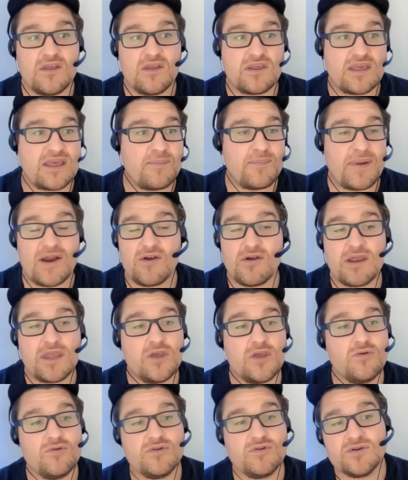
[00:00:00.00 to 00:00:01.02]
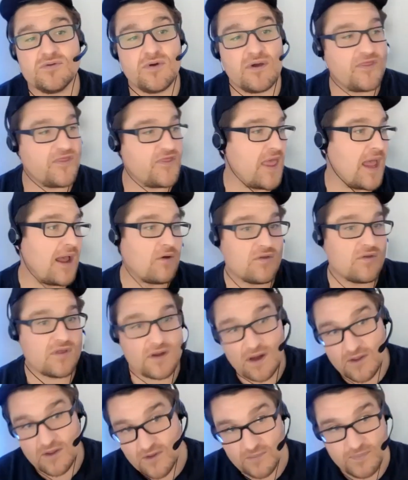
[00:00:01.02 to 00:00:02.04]
comparing you to 1,000
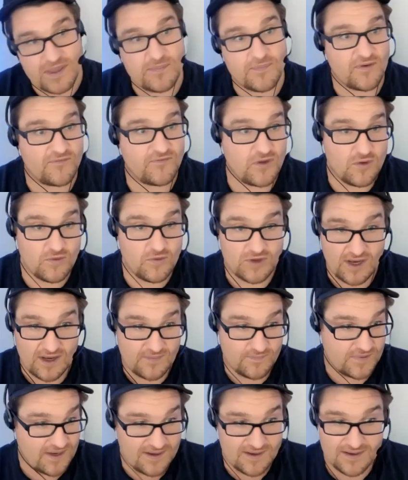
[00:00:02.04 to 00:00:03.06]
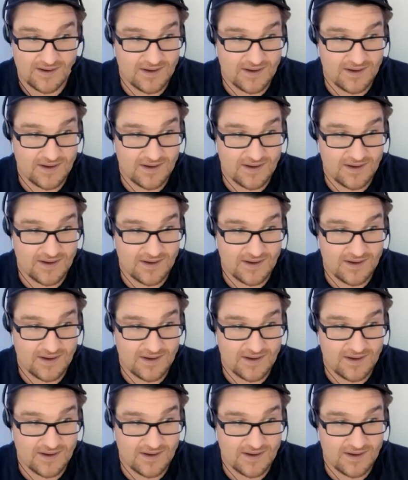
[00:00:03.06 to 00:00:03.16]
other people. If you typed in,